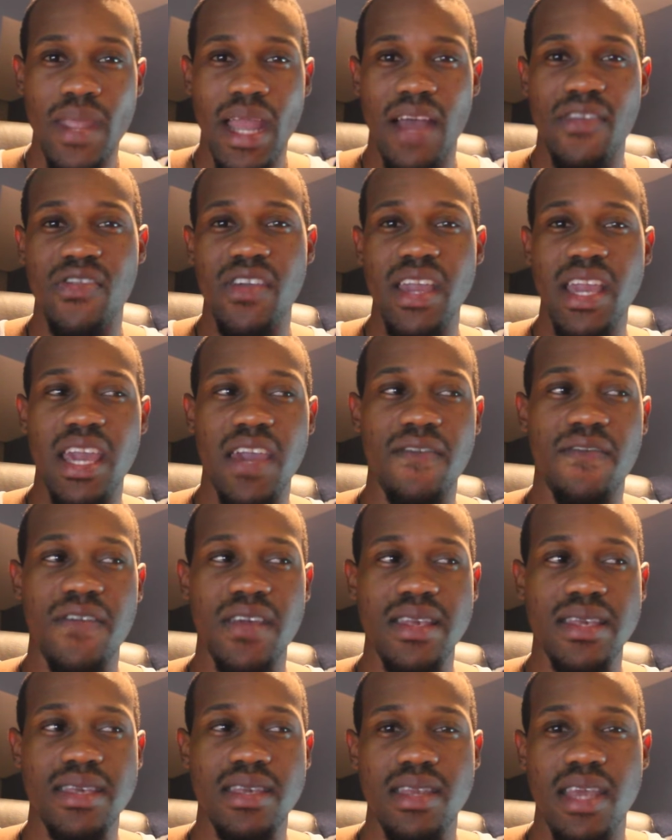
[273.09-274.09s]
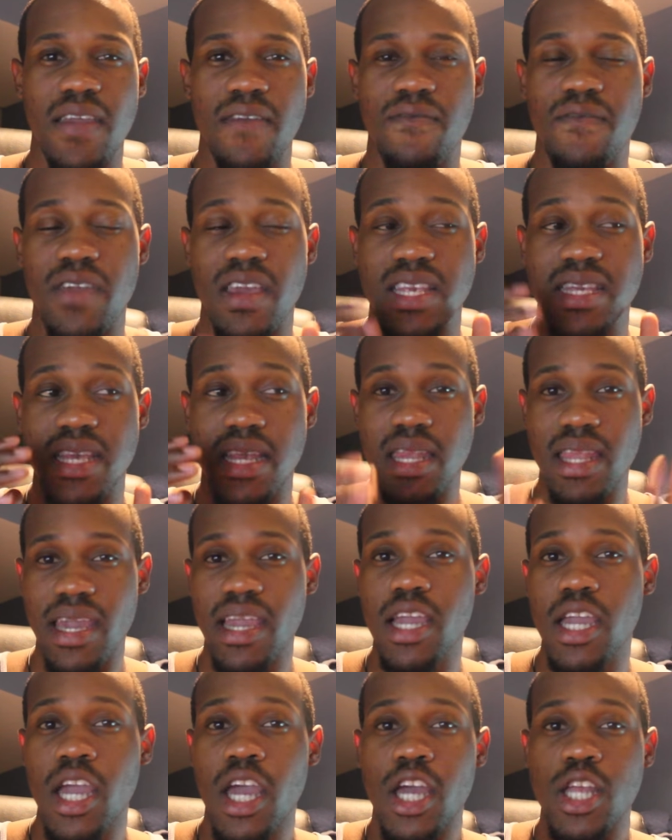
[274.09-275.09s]
I think if it's a
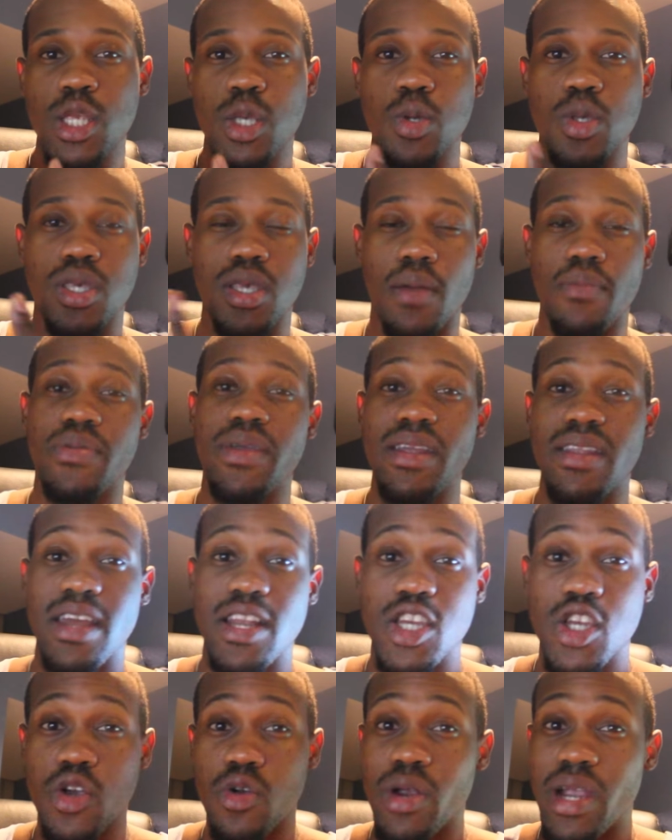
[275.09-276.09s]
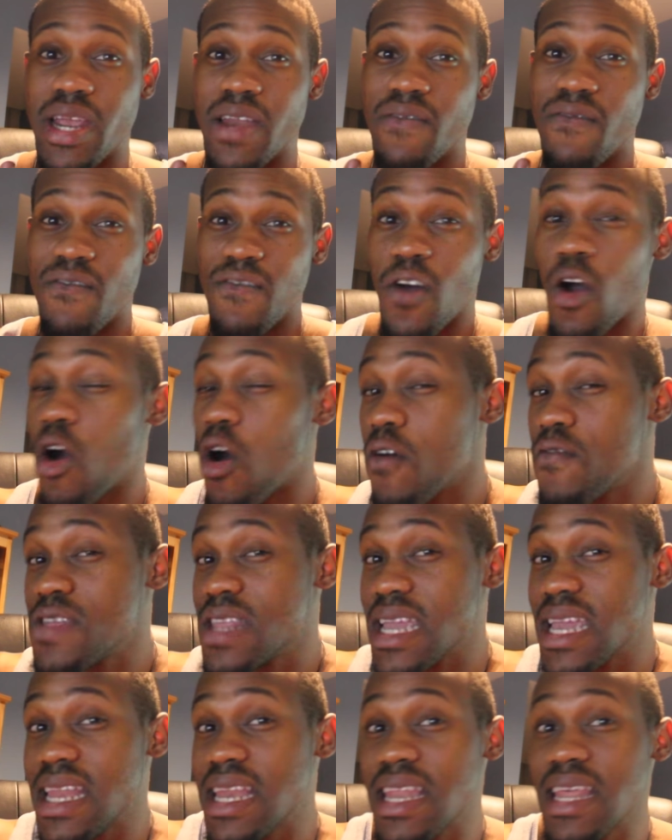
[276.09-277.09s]
link to something that you're involved
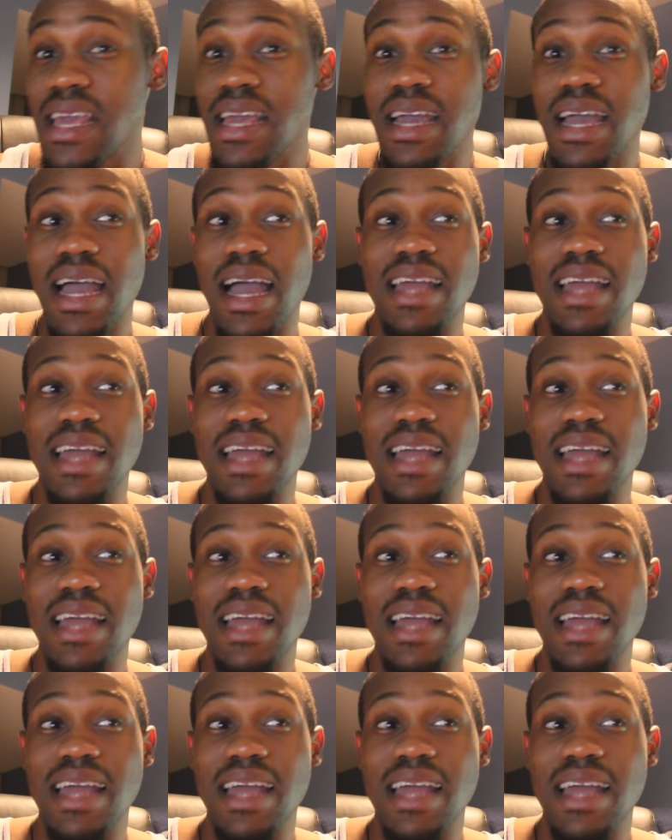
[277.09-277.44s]
in